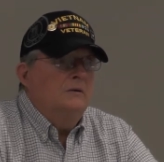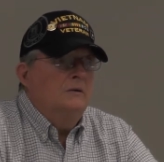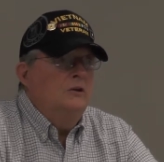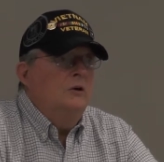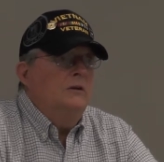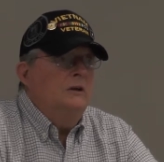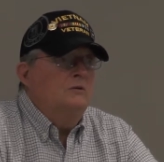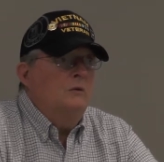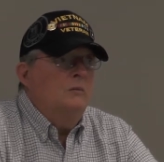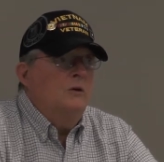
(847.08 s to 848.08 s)
When you're on
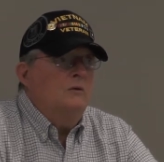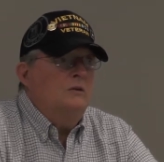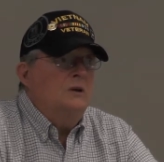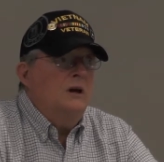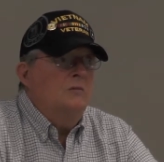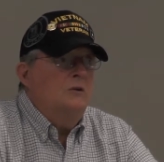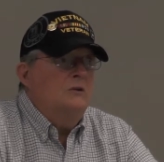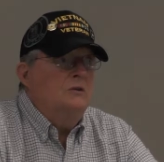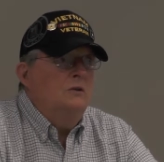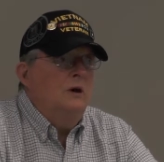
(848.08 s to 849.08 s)
these remote
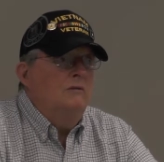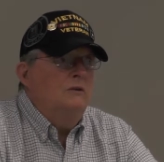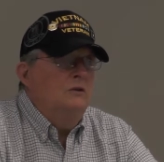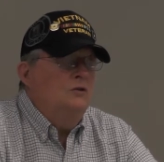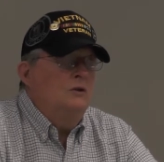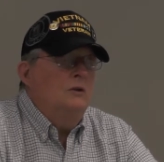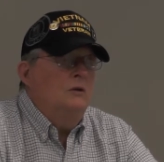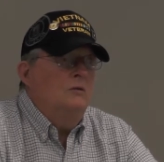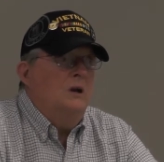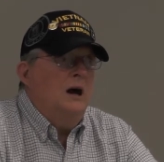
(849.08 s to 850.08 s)
assignments, you have usually
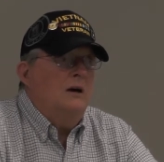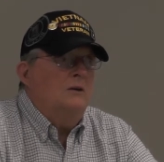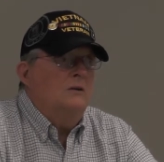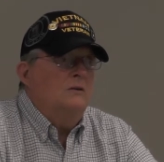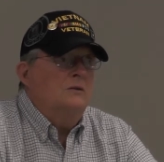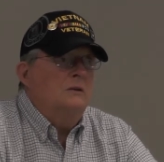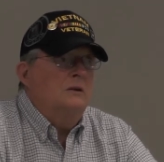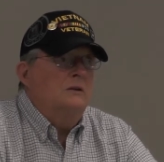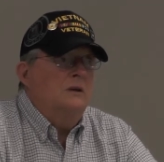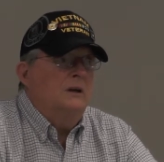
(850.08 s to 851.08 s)
no doctors and
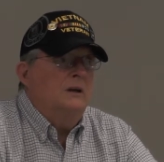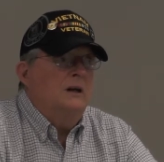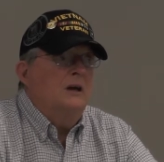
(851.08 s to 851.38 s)
things like.